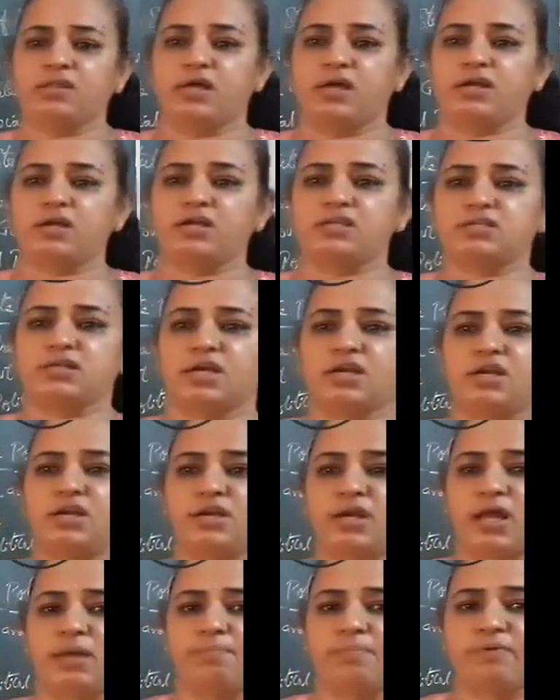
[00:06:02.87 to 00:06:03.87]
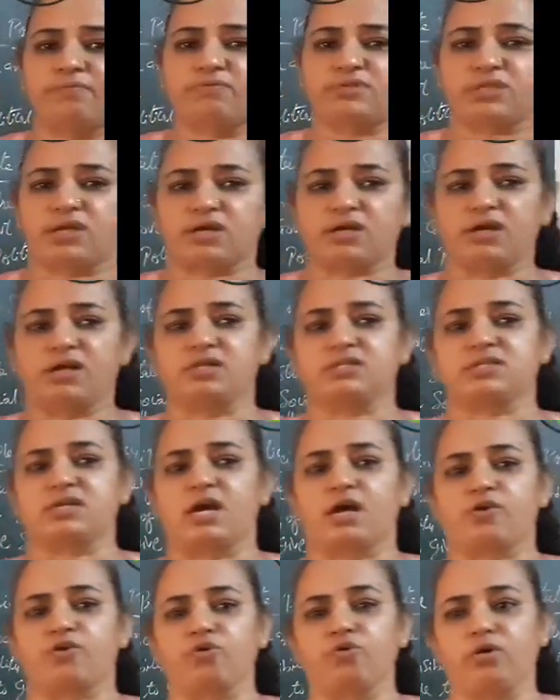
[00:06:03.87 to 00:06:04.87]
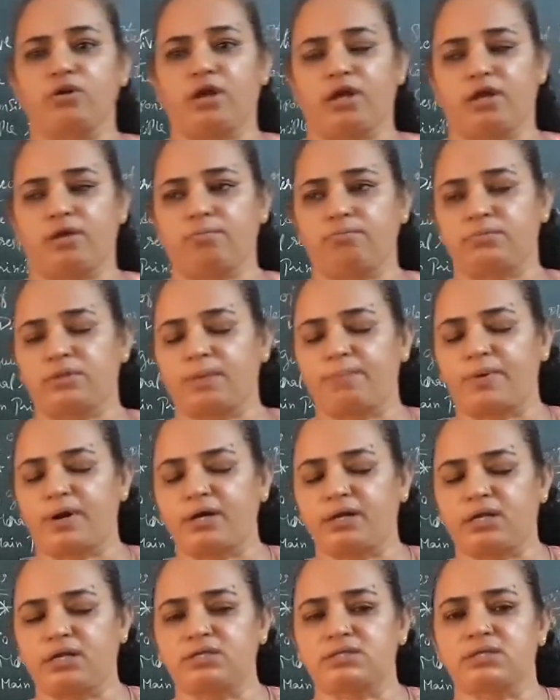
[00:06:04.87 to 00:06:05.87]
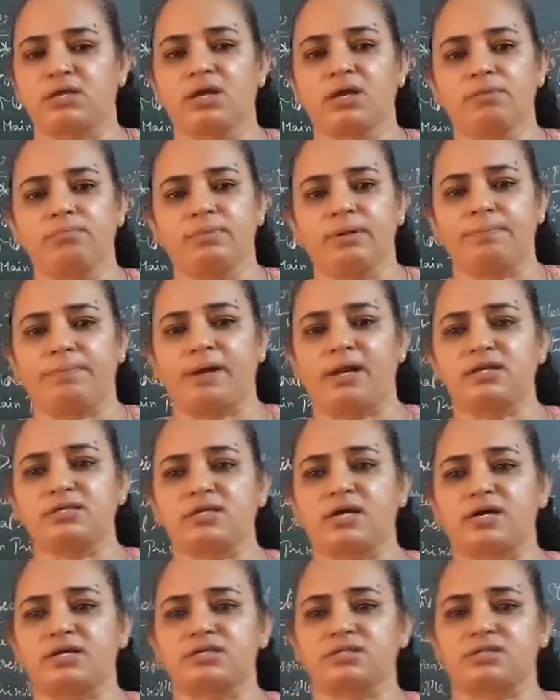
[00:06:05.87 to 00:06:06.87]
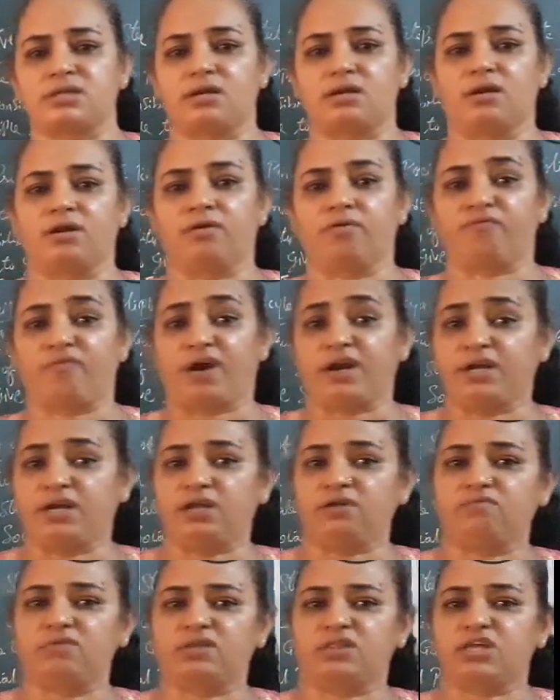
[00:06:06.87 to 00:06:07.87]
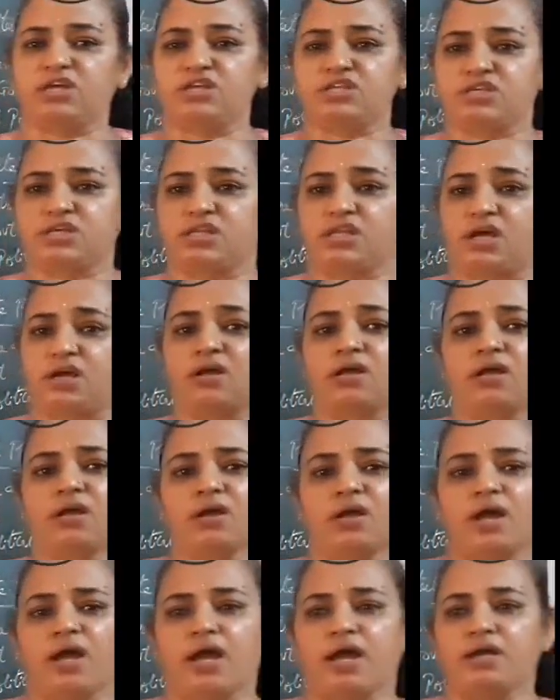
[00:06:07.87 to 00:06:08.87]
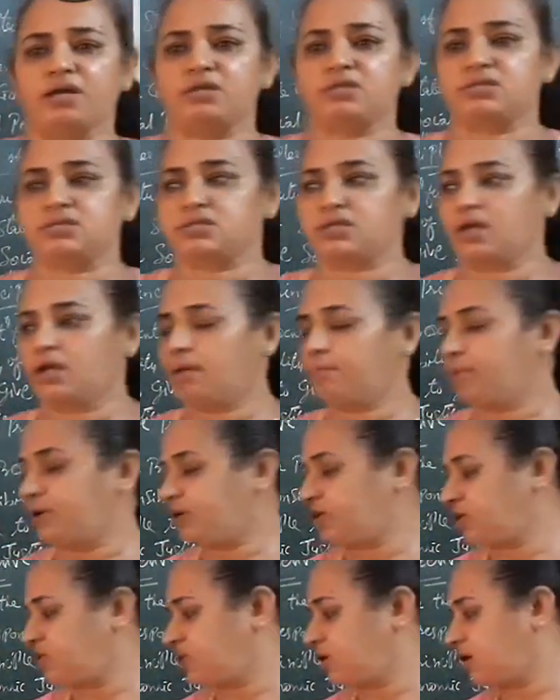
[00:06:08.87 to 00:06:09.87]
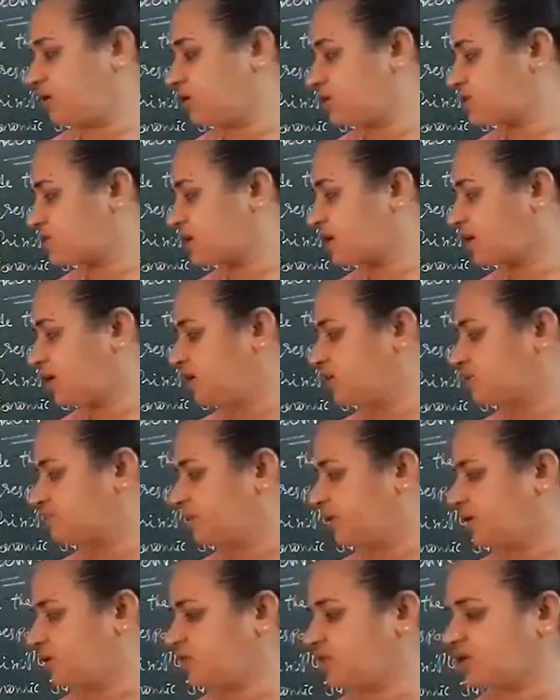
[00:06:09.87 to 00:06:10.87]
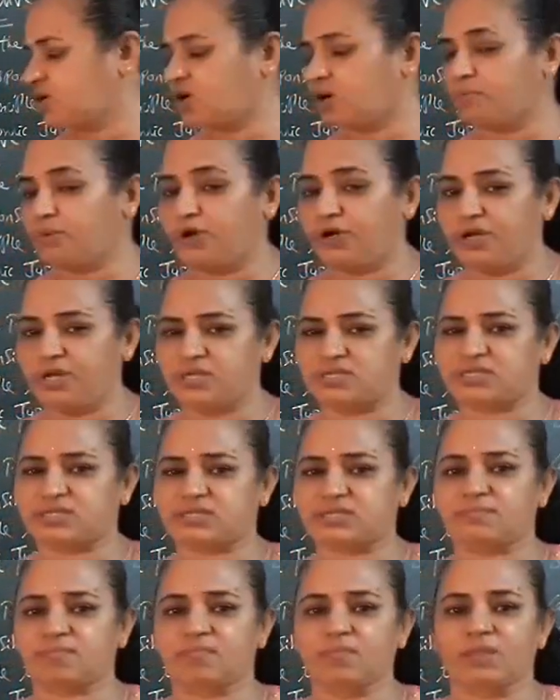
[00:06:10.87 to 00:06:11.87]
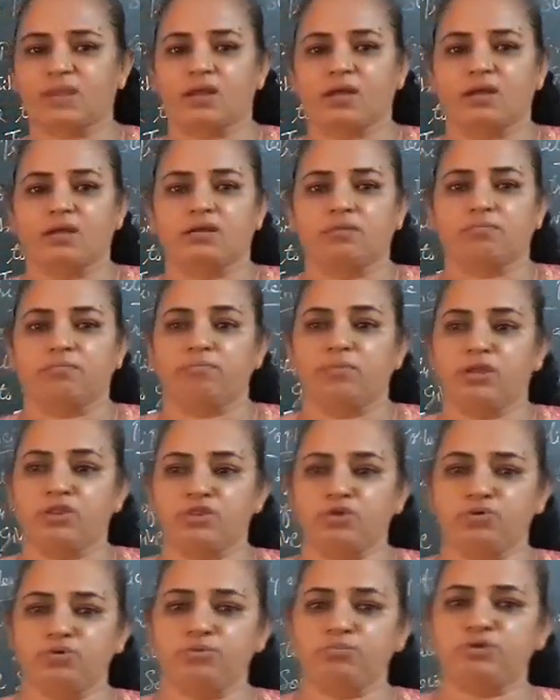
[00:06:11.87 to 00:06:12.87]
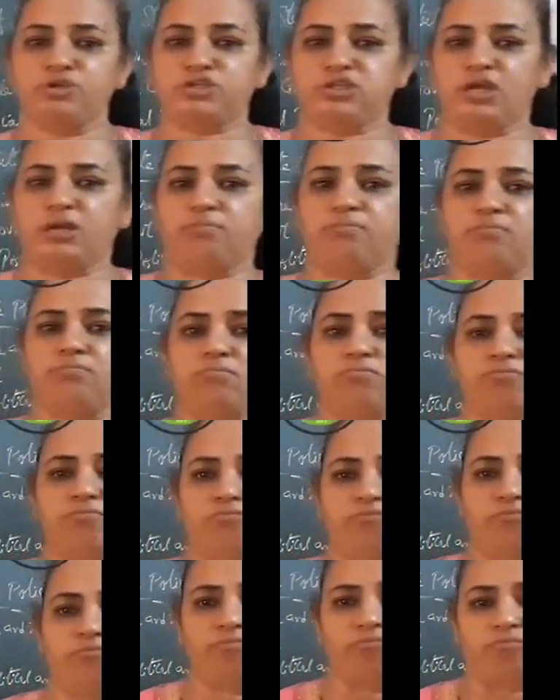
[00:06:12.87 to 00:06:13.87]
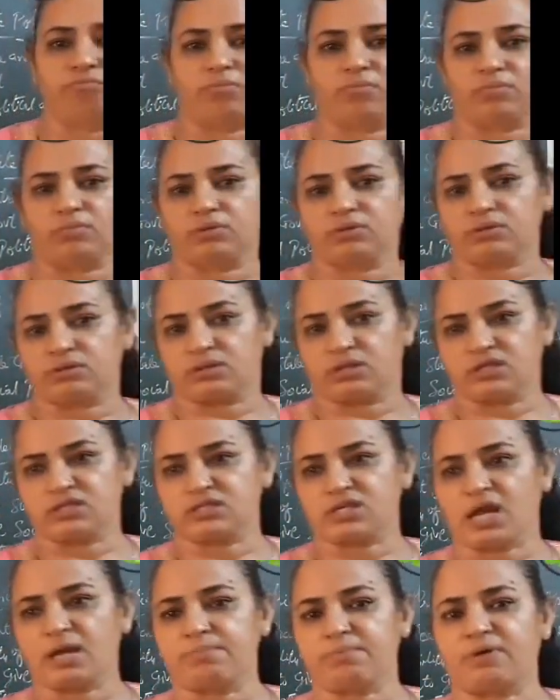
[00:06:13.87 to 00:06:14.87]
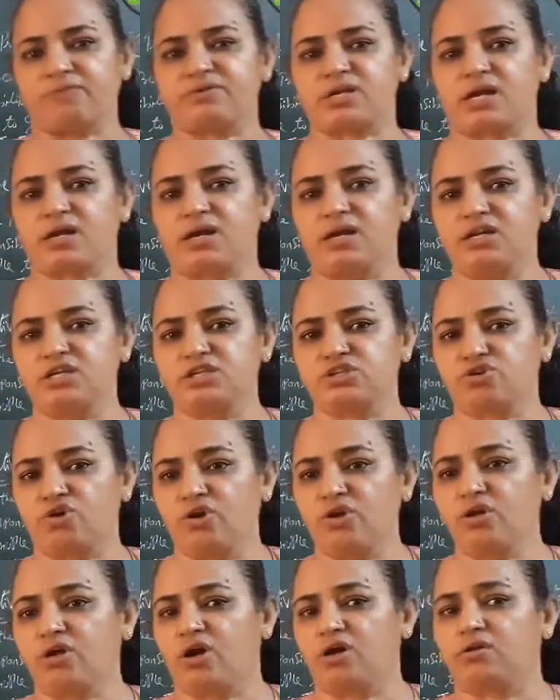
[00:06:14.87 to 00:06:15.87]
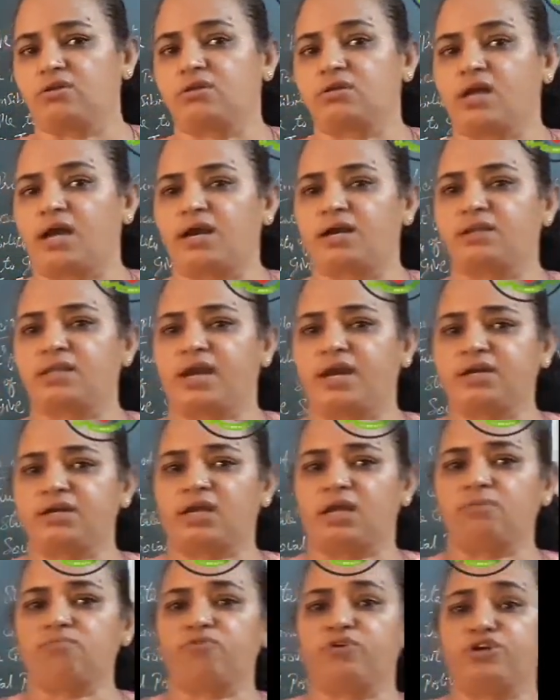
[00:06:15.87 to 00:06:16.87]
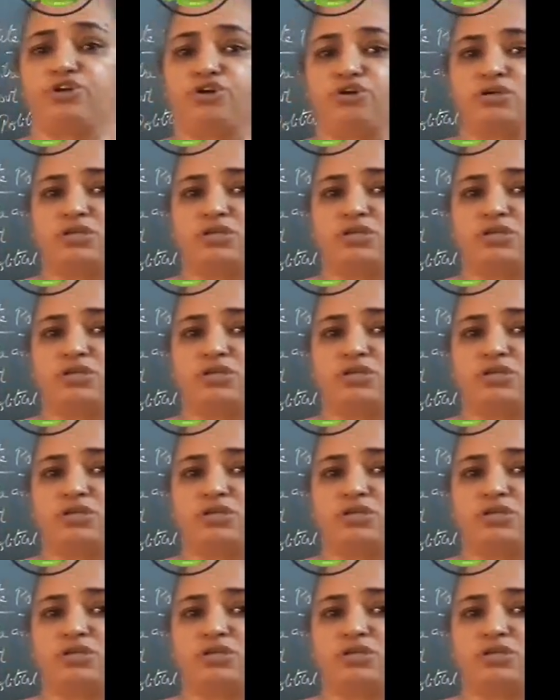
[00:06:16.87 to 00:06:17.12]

there is any type of struggles, the parties, people are fighting with each other, and between the struggle is between the communities, Hindu, Muslim, this type of struggle is going on. At that time, we should